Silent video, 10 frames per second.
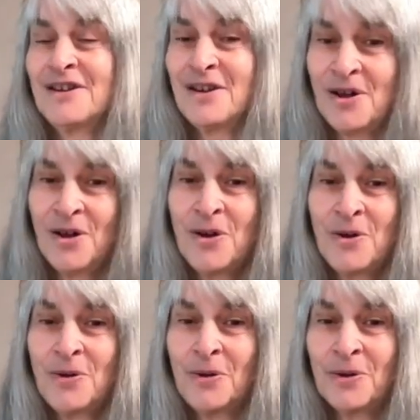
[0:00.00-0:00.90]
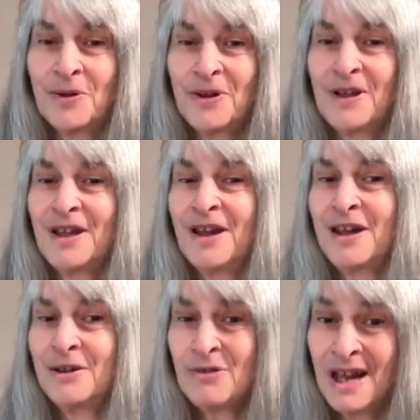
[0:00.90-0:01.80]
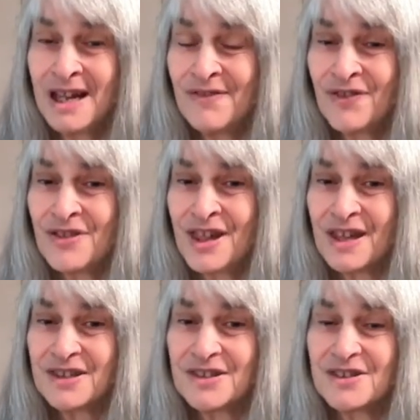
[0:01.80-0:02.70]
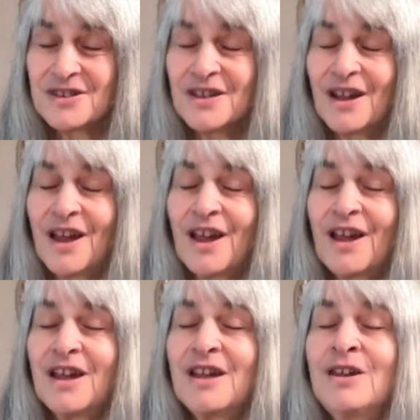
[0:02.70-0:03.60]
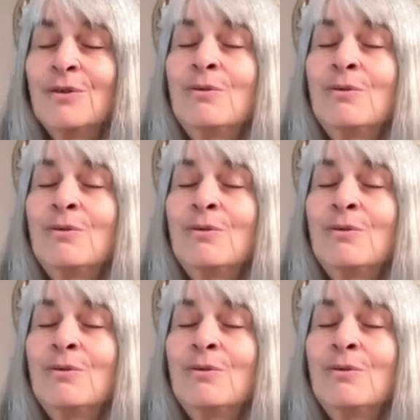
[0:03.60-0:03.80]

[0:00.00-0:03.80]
oh, are you ready for this? You